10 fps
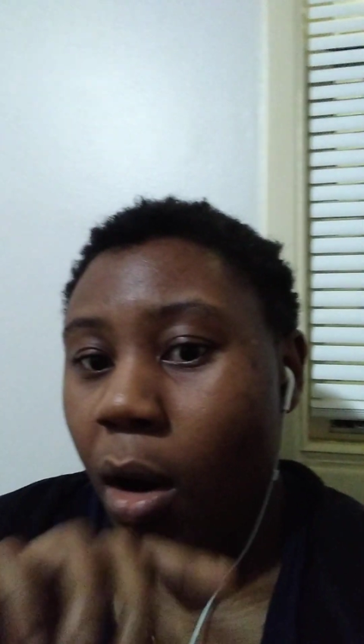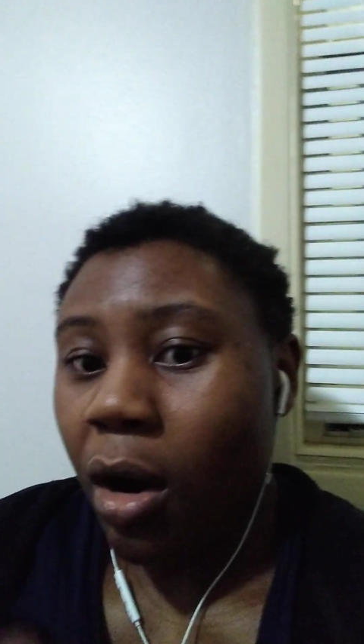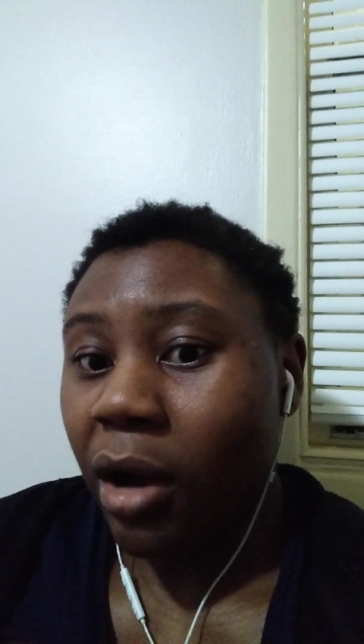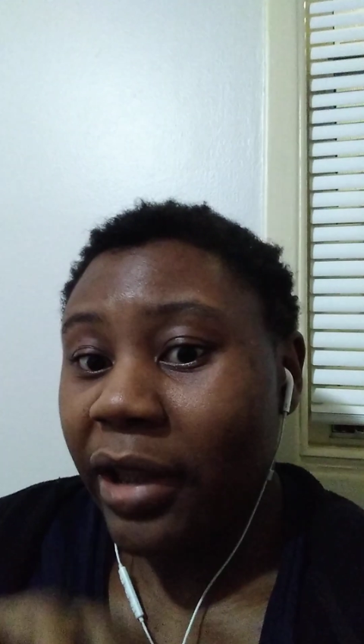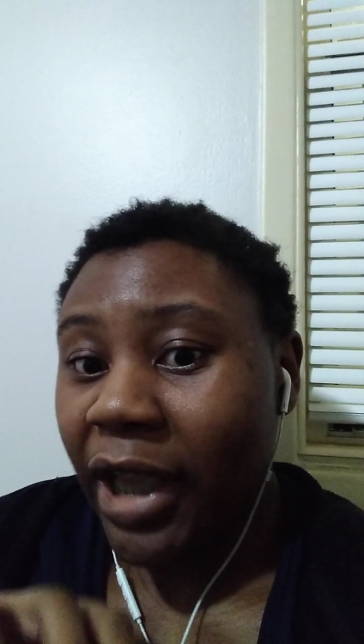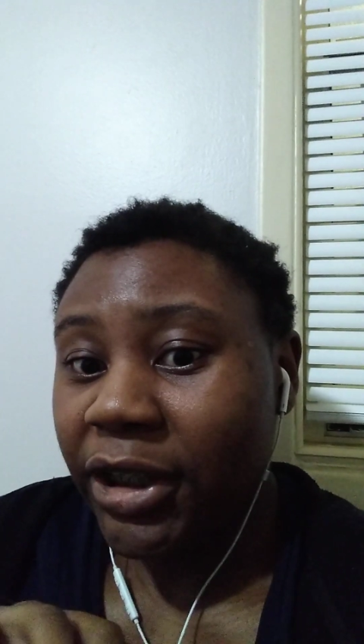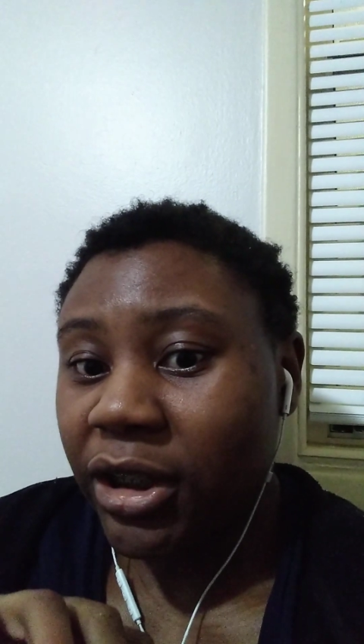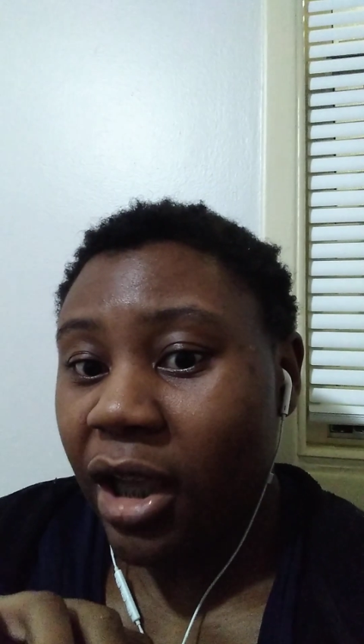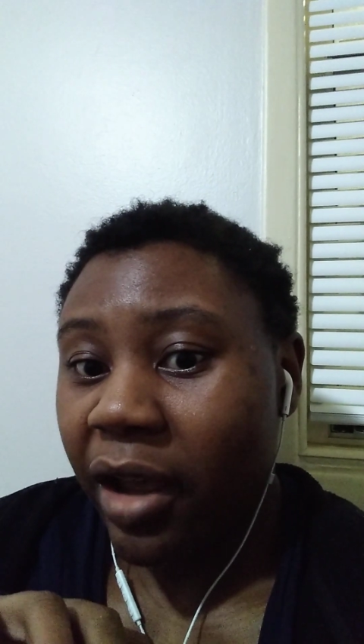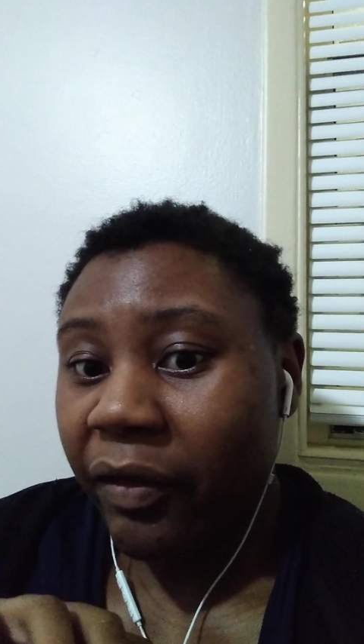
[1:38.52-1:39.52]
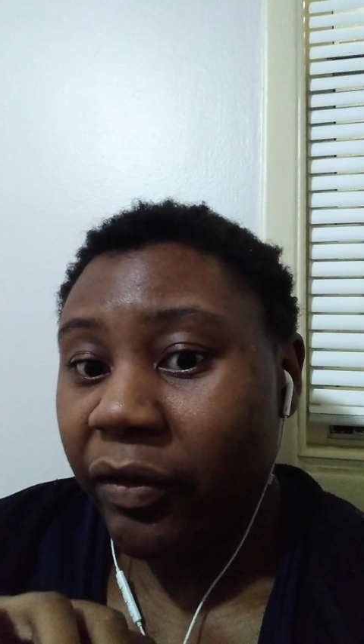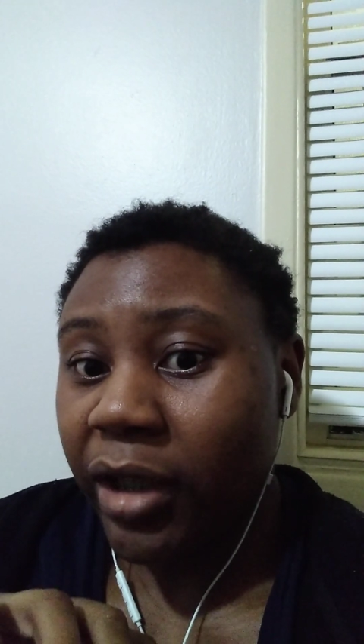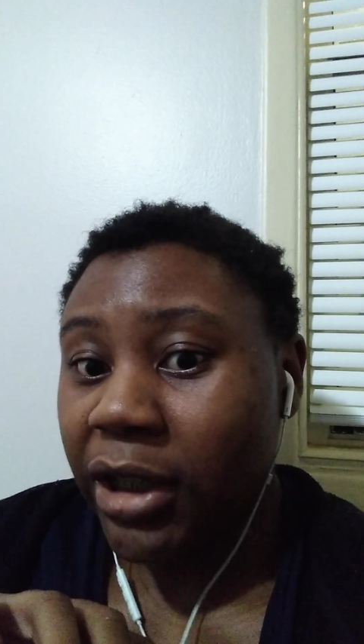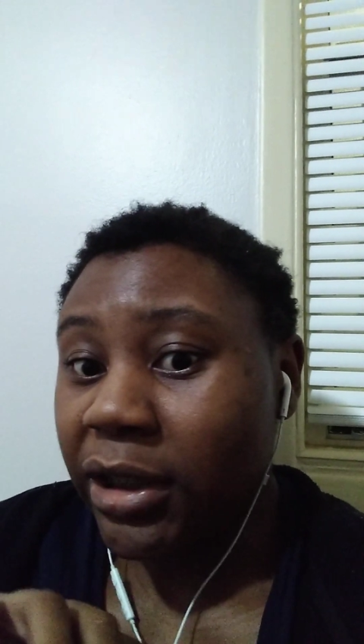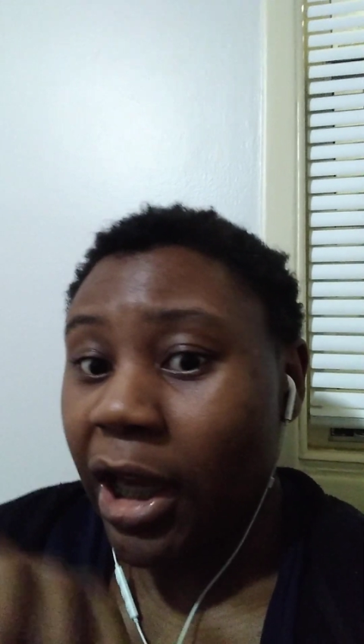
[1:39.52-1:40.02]
all that stuff
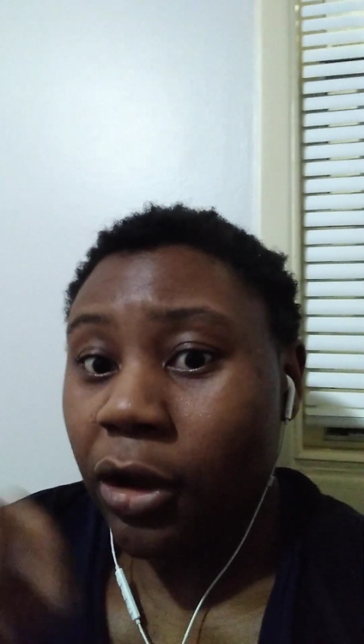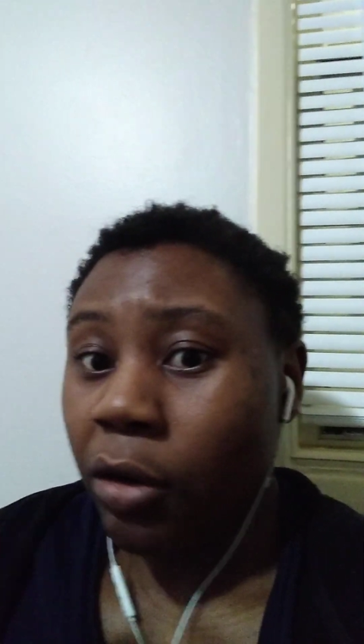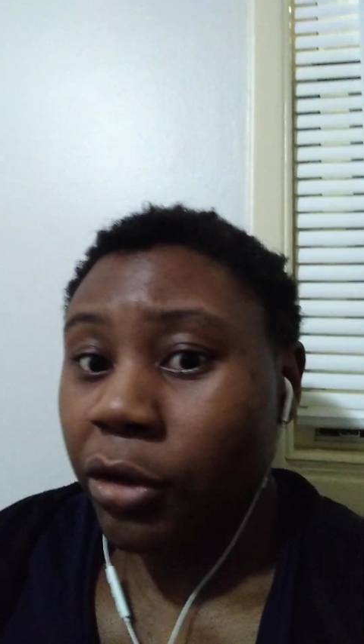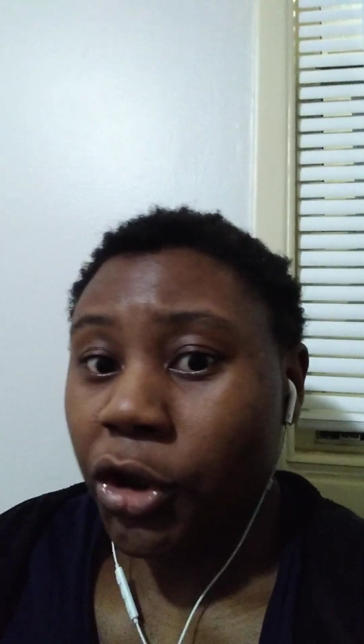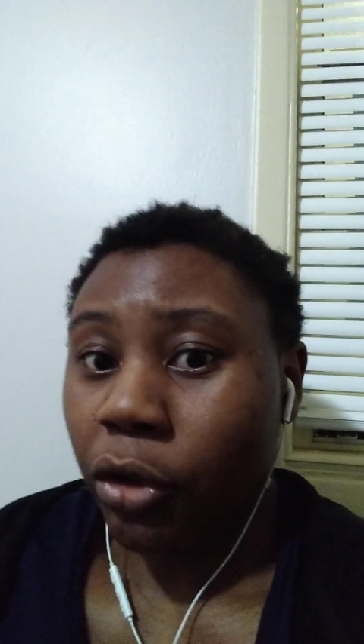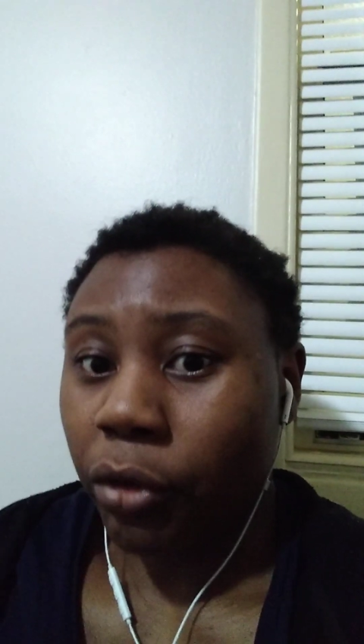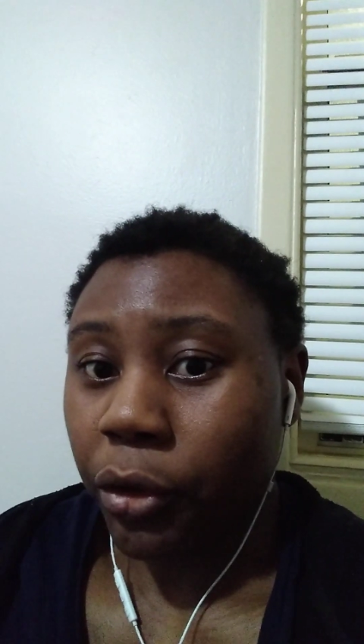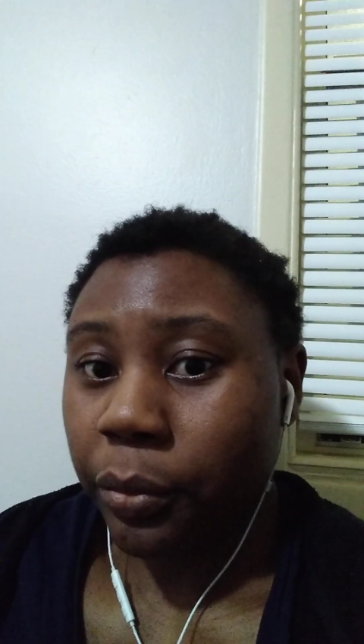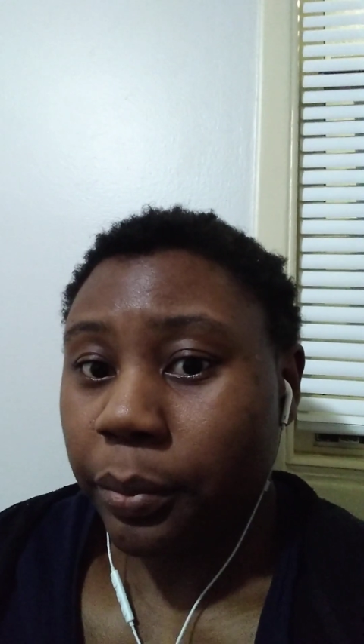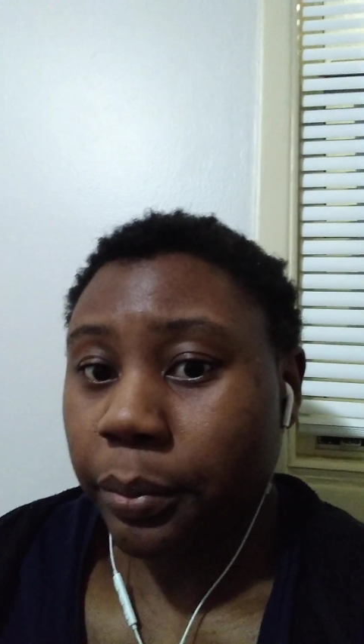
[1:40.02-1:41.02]
has got to go in your room.